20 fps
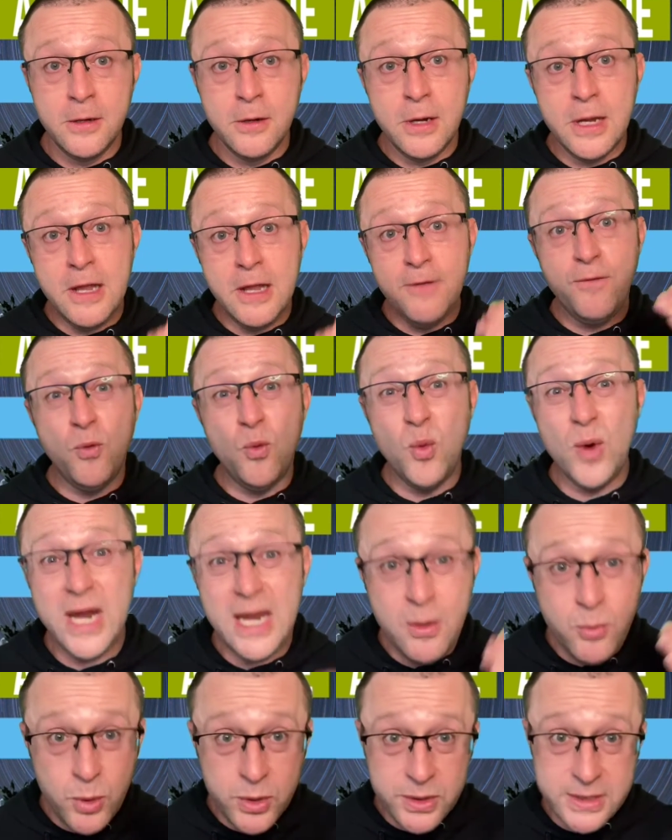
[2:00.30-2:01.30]
If we
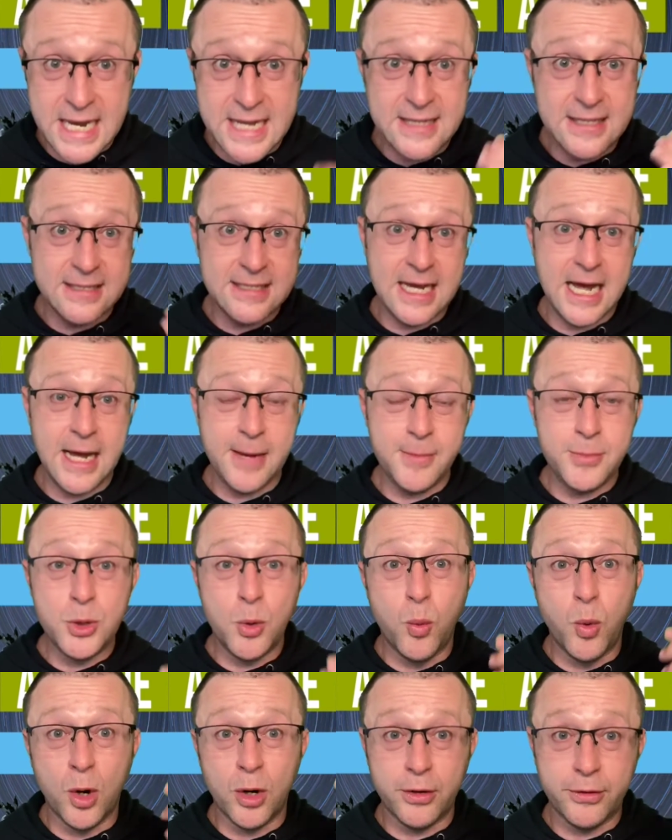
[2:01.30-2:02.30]
will take the time to
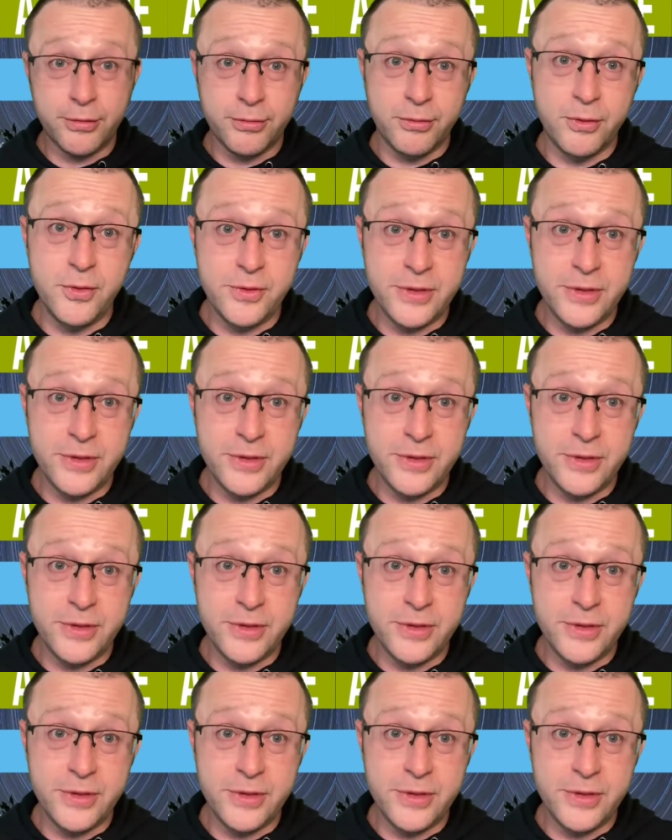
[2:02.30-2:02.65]
work through